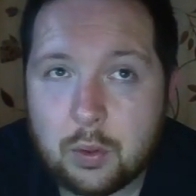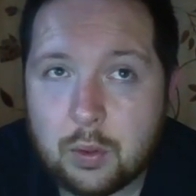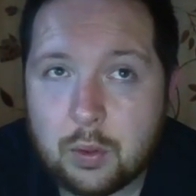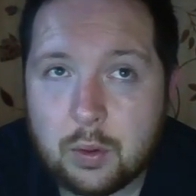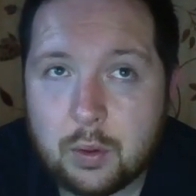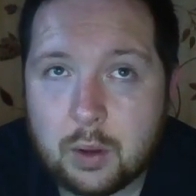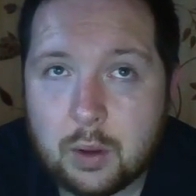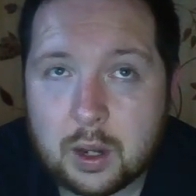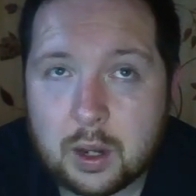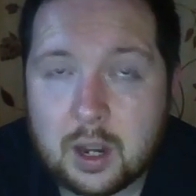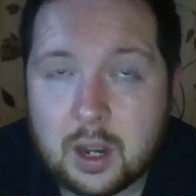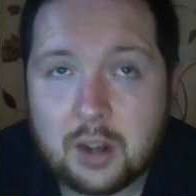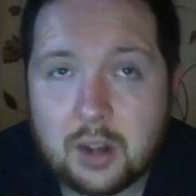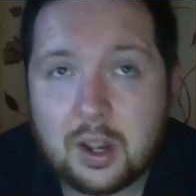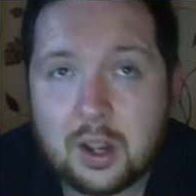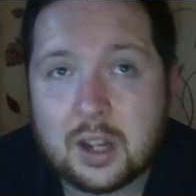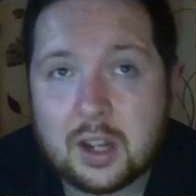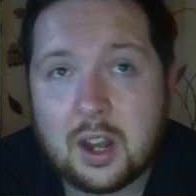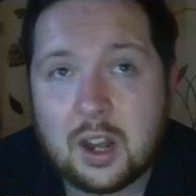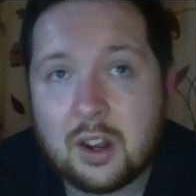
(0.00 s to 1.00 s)

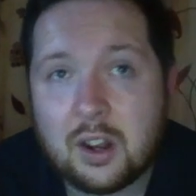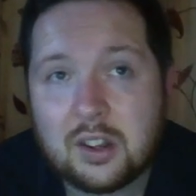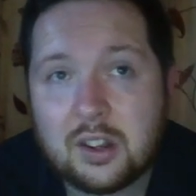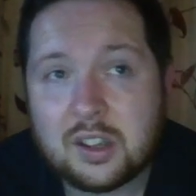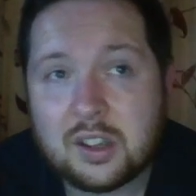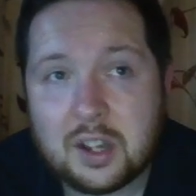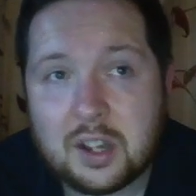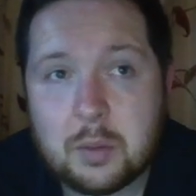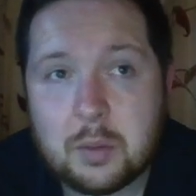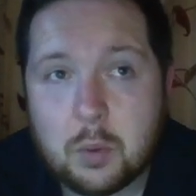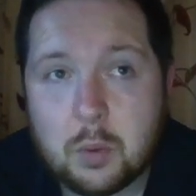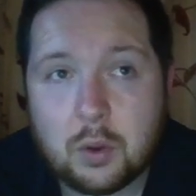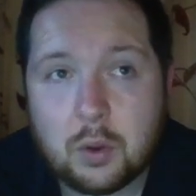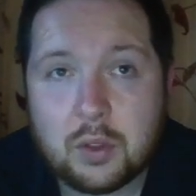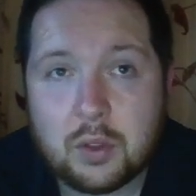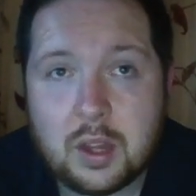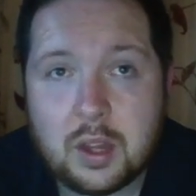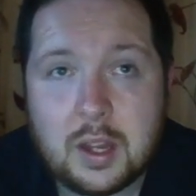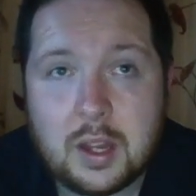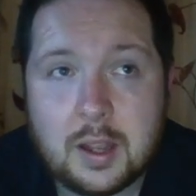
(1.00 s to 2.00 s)
I can't see what
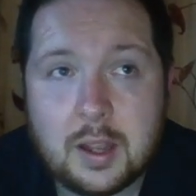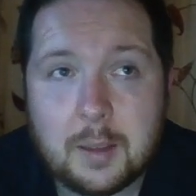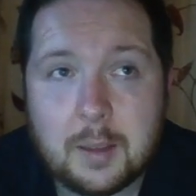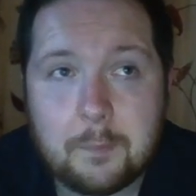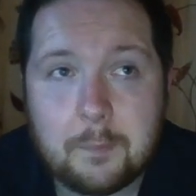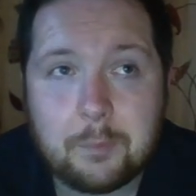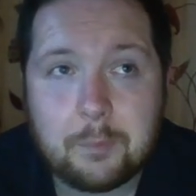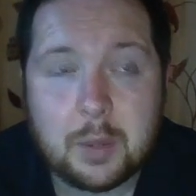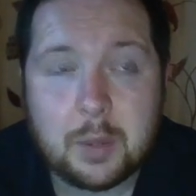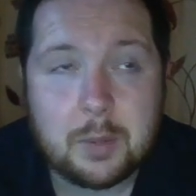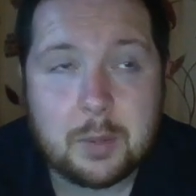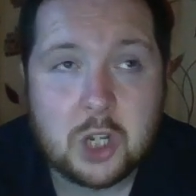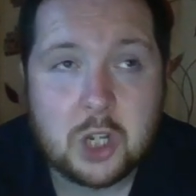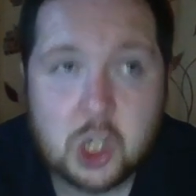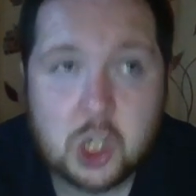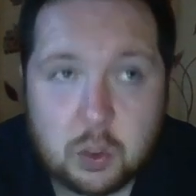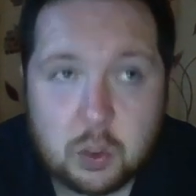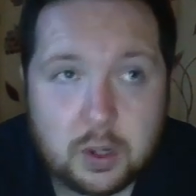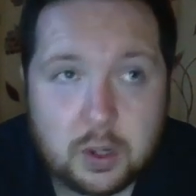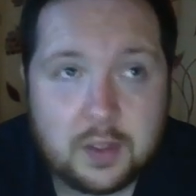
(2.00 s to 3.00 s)
the I mean,
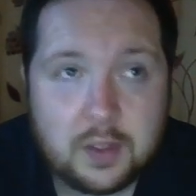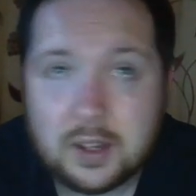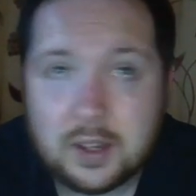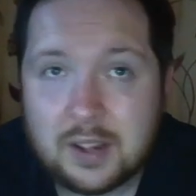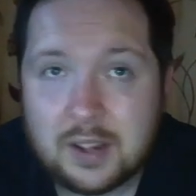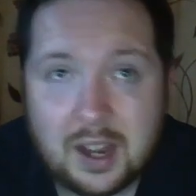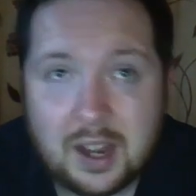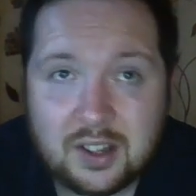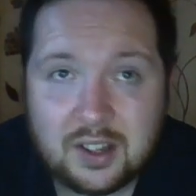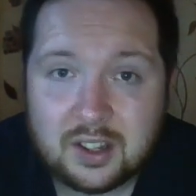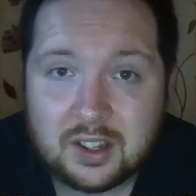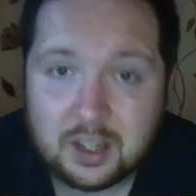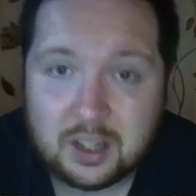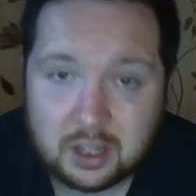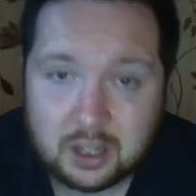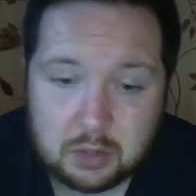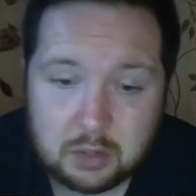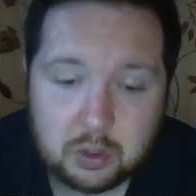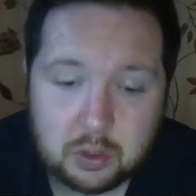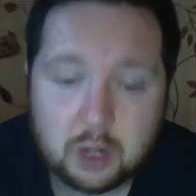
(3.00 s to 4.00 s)
surely the intensity that
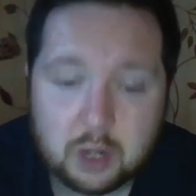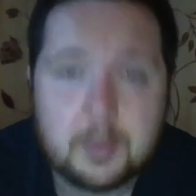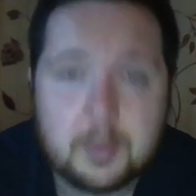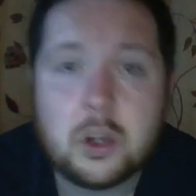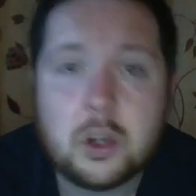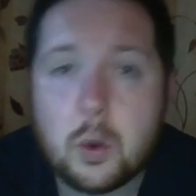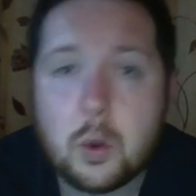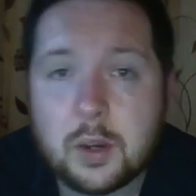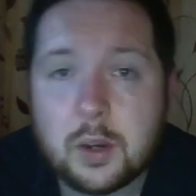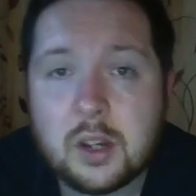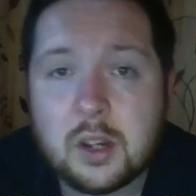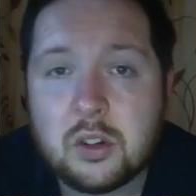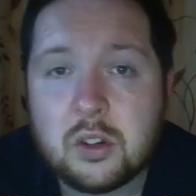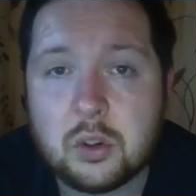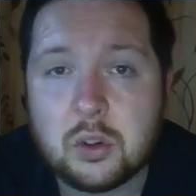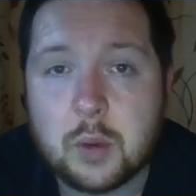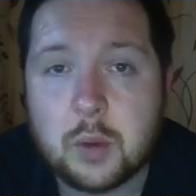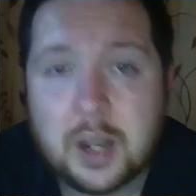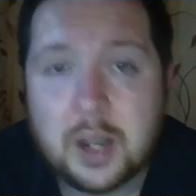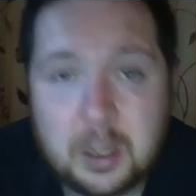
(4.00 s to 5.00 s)
they were going to be going into
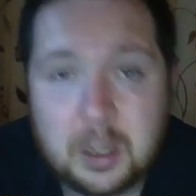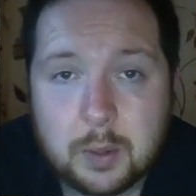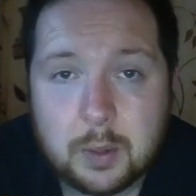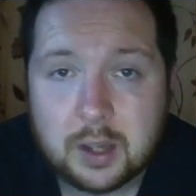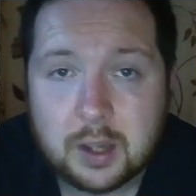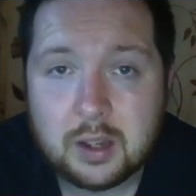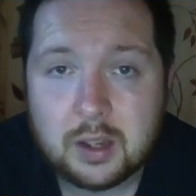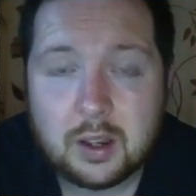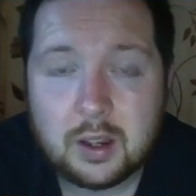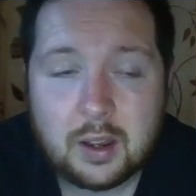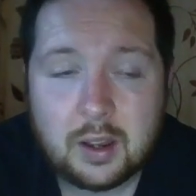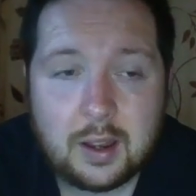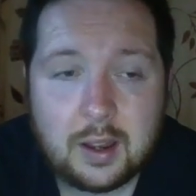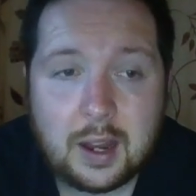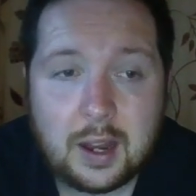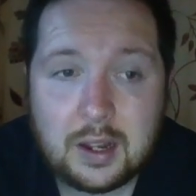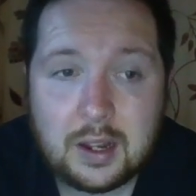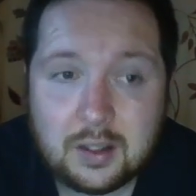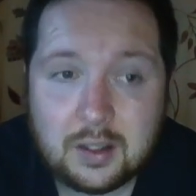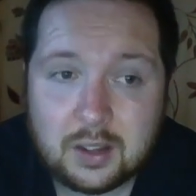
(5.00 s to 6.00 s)

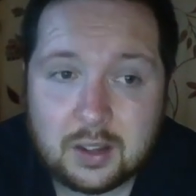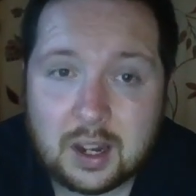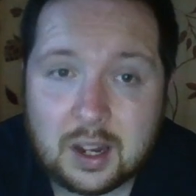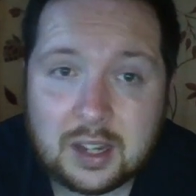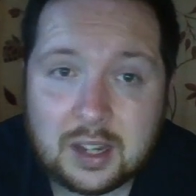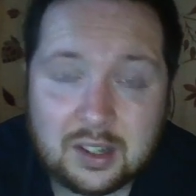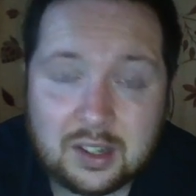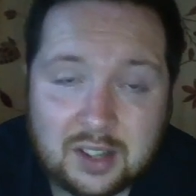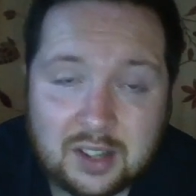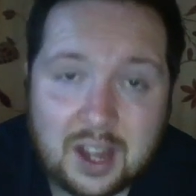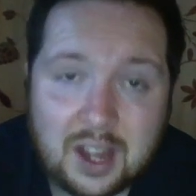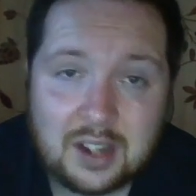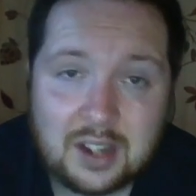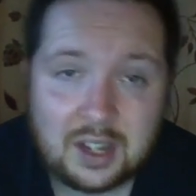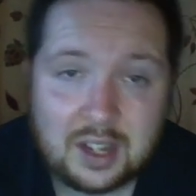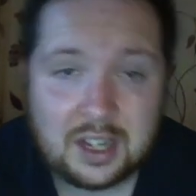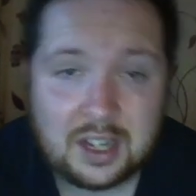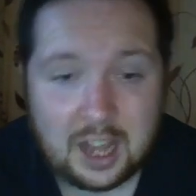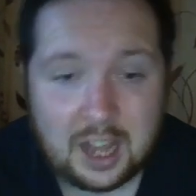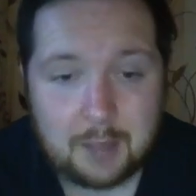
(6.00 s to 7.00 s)
the Lions
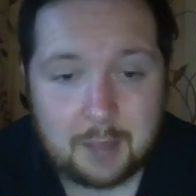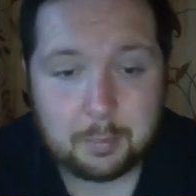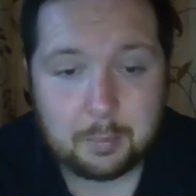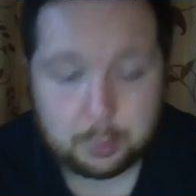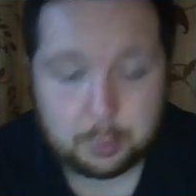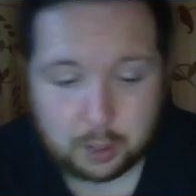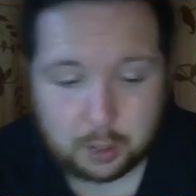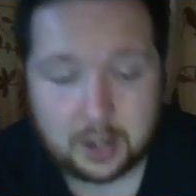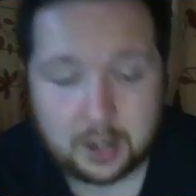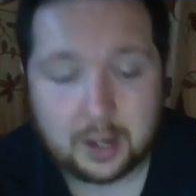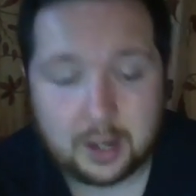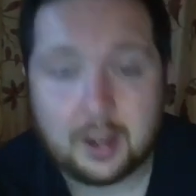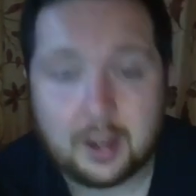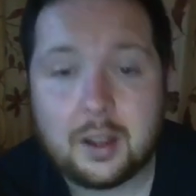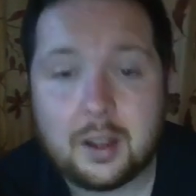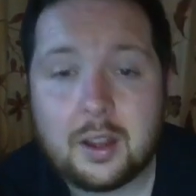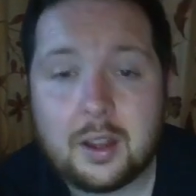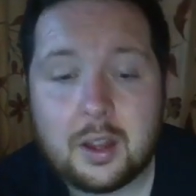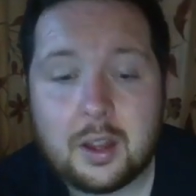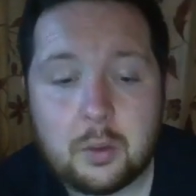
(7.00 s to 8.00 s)
10-day camp prior
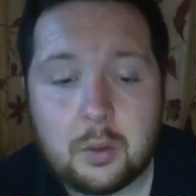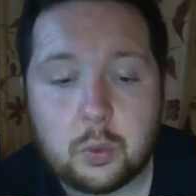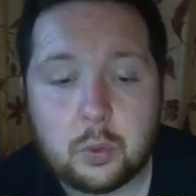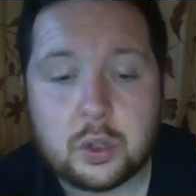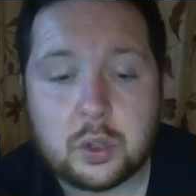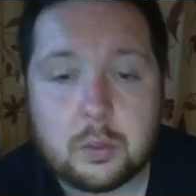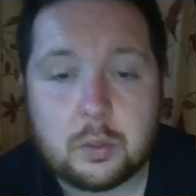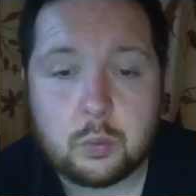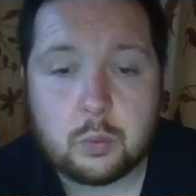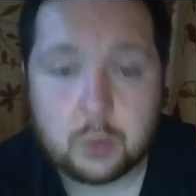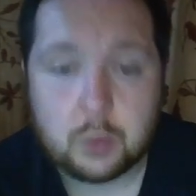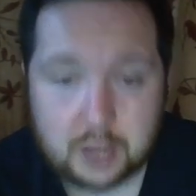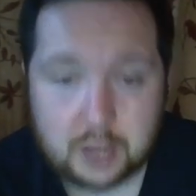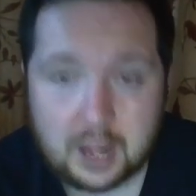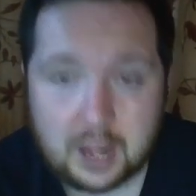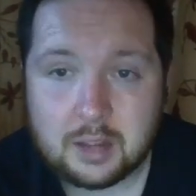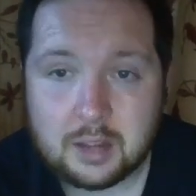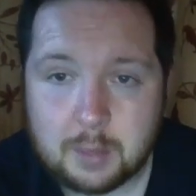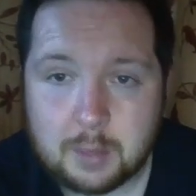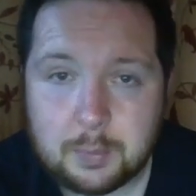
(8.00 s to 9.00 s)
would
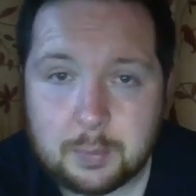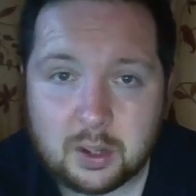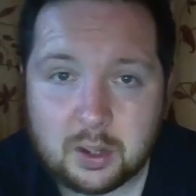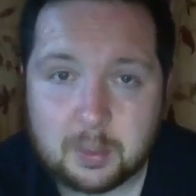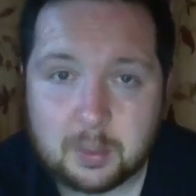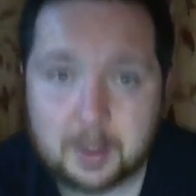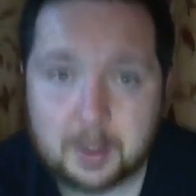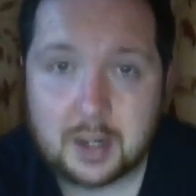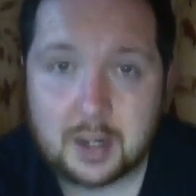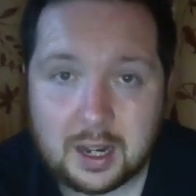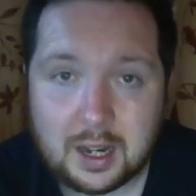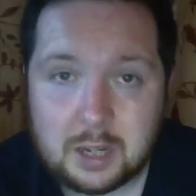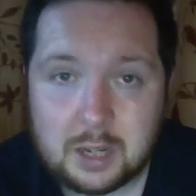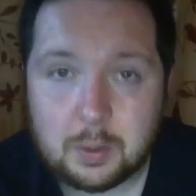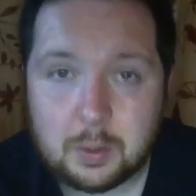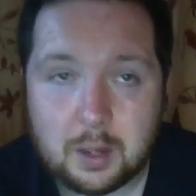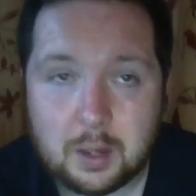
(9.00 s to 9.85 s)
get them up to speed anyway.